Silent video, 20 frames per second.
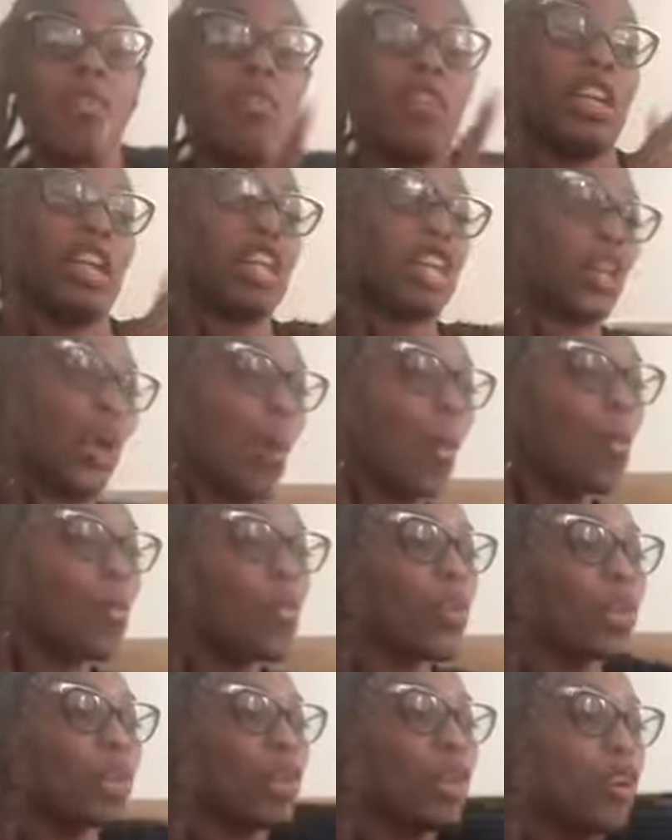Video,
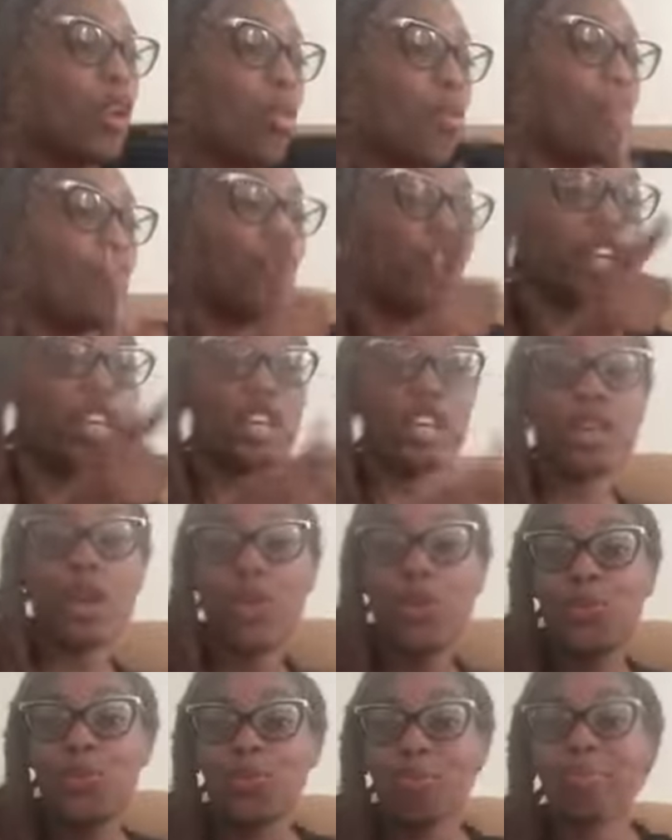video, video.